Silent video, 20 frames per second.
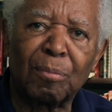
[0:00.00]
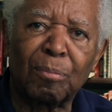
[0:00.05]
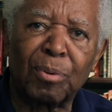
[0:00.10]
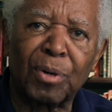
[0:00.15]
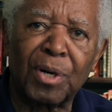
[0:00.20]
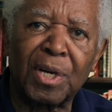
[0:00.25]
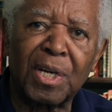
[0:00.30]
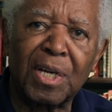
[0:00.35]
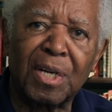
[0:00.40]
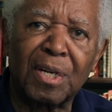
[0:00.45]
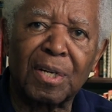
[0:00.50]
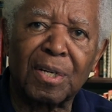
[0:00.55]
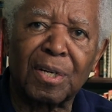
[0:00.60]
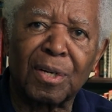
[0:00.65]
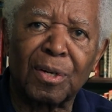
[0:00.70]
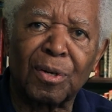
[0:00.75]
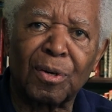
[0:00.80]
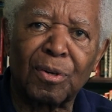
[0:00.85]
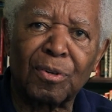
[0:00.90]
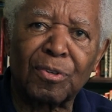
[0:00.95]
brain
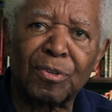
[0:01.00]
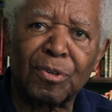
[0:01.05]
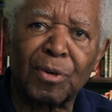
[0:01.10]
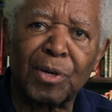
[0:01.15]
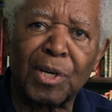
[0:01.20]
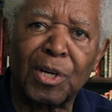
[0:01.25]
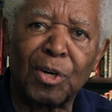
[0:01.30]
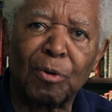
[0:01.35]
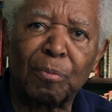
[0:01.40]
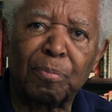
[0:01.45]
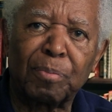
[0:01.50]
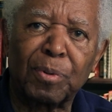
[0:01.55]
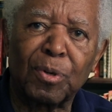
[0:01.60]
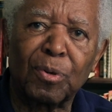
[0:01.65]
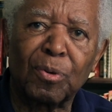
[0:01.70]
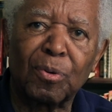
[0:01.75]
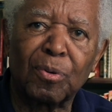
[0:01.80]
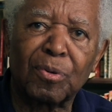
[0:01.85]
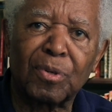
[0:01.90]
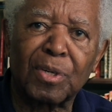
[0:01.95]
can also help
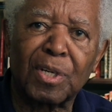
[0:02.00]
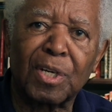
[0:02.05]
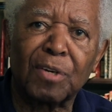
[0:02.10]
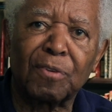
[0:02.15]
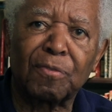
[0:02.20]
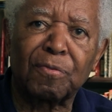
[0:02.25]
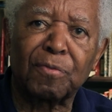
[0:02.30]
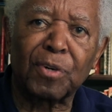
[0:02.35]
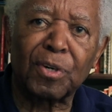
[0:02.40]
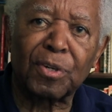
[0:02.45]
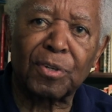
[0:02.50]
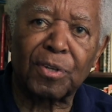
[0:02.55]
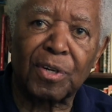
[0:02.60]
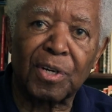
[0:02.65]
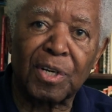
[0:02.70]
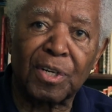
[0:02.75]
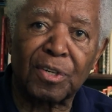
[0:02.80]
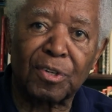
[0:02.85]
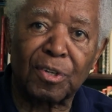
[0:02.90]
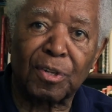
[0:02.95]
you to get further
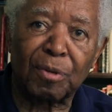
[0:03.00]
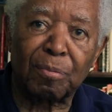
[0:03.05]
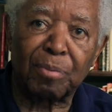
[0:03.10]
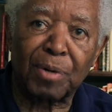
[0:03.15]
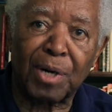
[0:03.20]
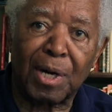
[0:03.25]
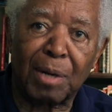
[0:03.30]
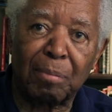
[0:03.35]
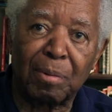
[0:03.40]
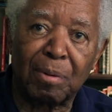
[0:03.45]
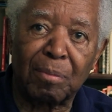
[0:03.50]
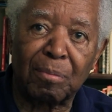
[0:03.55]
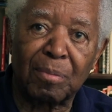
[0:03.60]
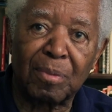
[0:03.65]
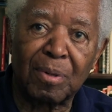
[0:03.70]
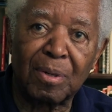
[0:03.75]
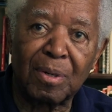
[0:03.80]
into the problem.